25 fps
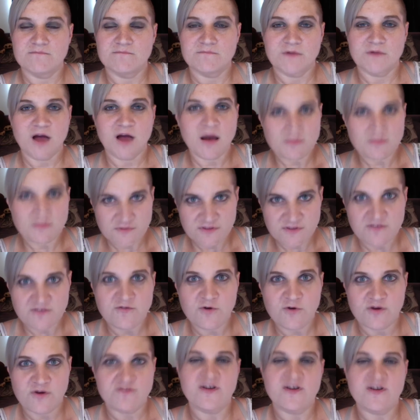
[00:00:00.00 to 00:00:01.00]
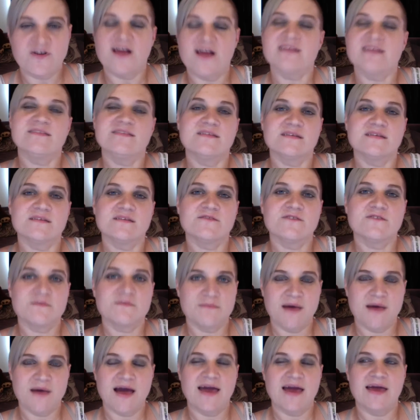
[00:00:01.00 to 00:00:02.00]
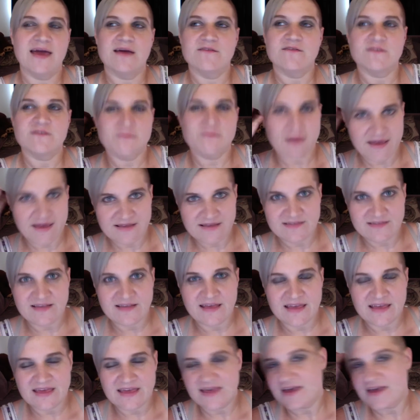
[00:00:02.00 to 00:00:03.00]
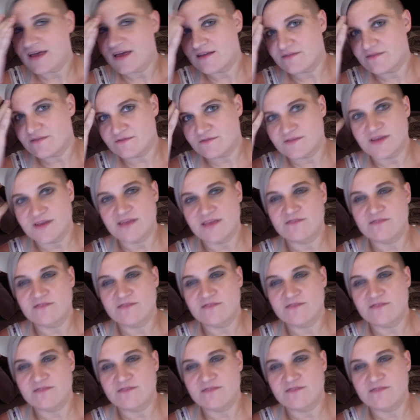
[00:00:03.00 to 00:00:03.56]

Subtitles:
come to the forefront for my psyche and